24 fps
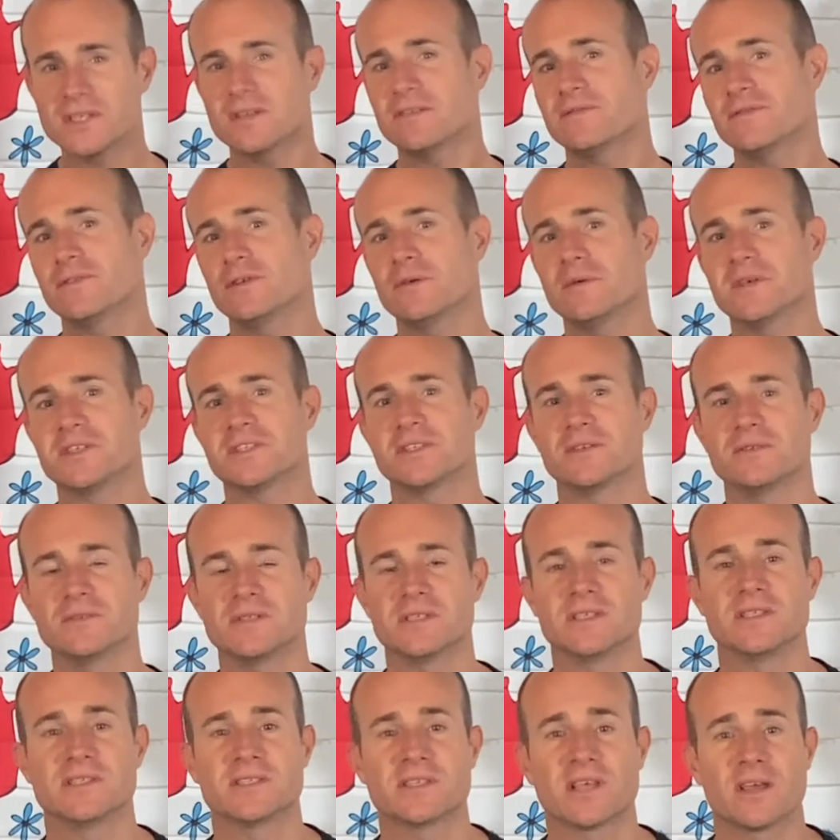a few
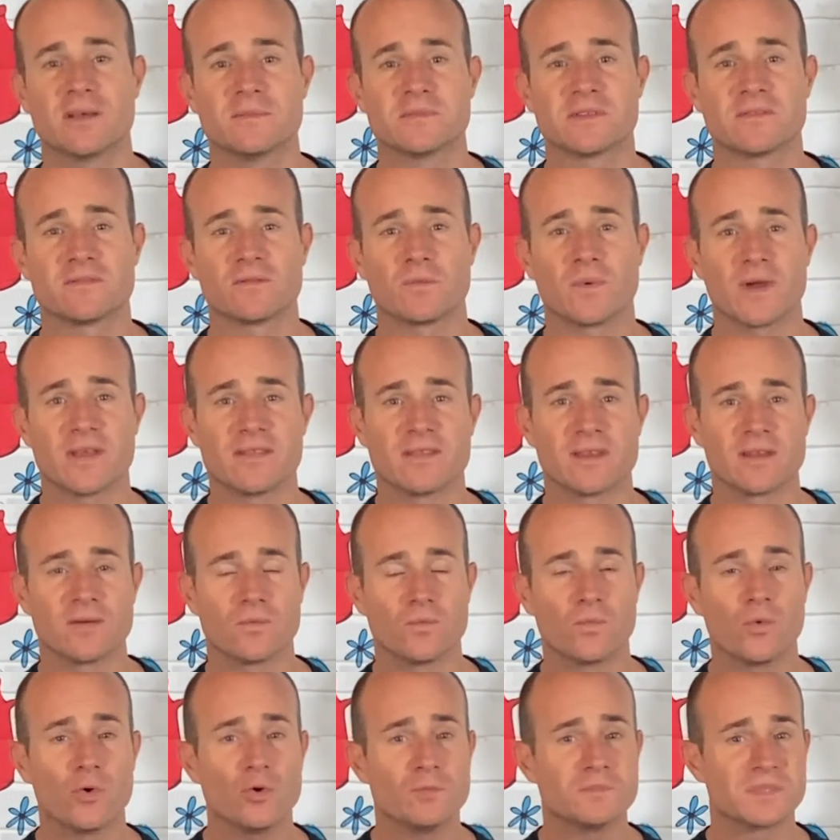issues in terms of the way that it
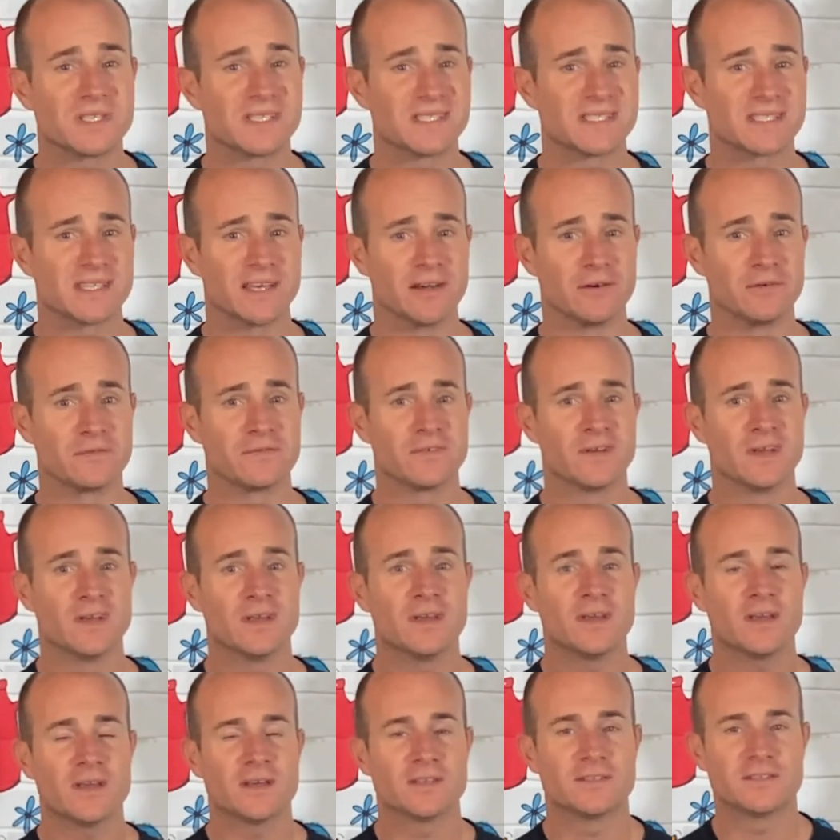warms itself,
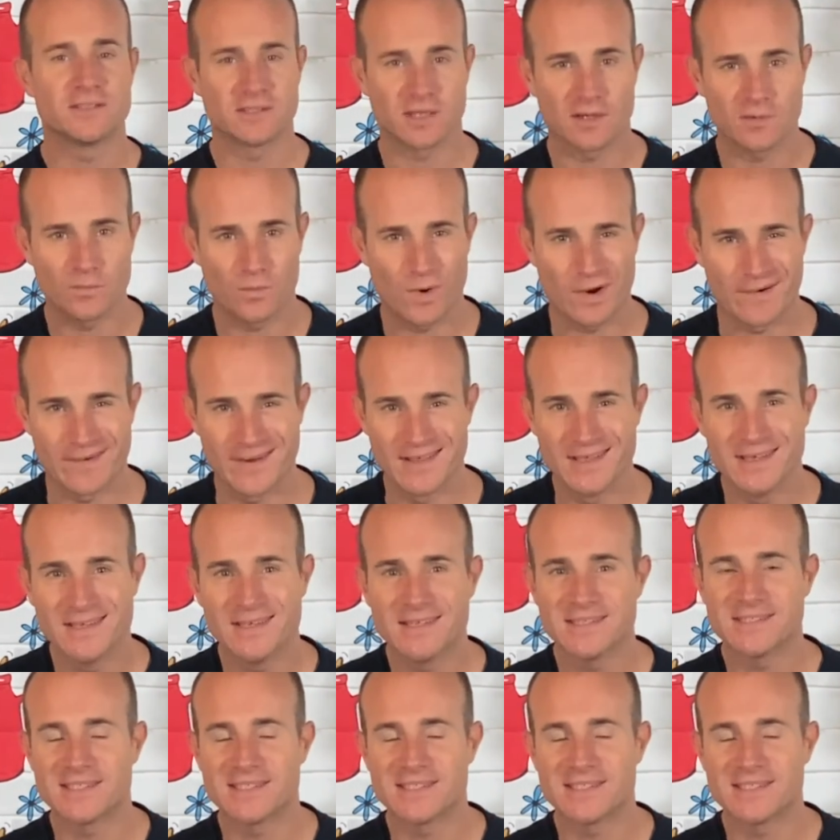don't worry.